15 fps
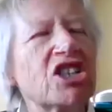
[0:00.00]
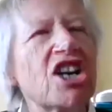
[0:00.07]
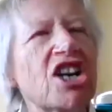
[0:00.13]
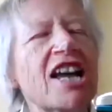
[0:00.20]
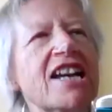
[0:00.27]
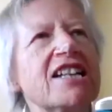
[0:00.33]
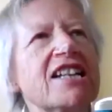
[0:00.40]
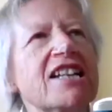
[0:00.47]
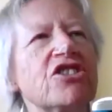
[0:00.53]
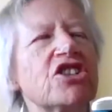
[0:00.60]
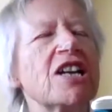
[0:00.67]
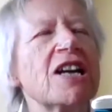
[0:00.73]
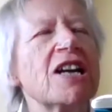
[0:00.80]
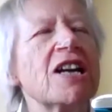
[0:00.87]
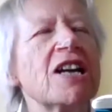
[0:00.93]

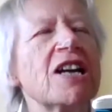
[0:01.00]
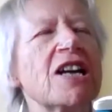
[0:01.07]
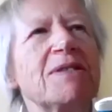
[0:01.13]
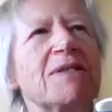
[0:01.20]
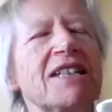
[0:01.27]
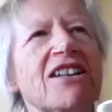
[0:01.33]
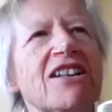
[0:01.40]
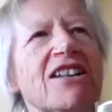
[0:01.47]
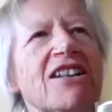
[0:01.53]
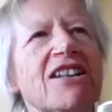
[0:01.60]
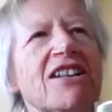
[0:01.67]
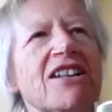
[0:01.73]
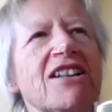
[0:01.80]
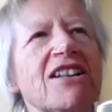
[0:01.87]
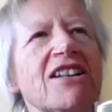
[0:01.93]
change, happened in
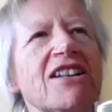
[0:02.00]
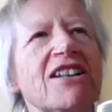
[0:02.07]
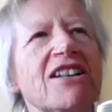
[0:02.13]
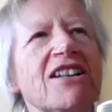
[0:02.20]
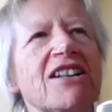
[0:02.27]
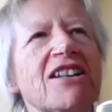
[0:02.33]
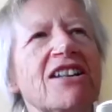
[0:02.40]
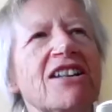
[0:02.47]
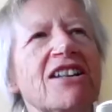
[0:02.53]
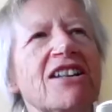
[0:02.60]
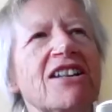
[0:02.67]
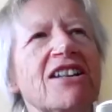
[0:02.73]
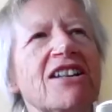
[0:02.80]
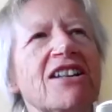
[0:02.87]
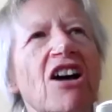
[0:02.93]

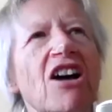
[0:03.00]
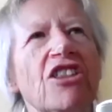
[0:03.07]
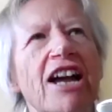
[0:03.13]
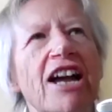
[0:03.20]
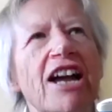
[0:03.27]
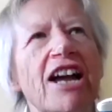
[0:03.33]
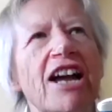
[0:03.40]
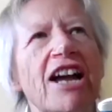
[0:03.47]
other. If you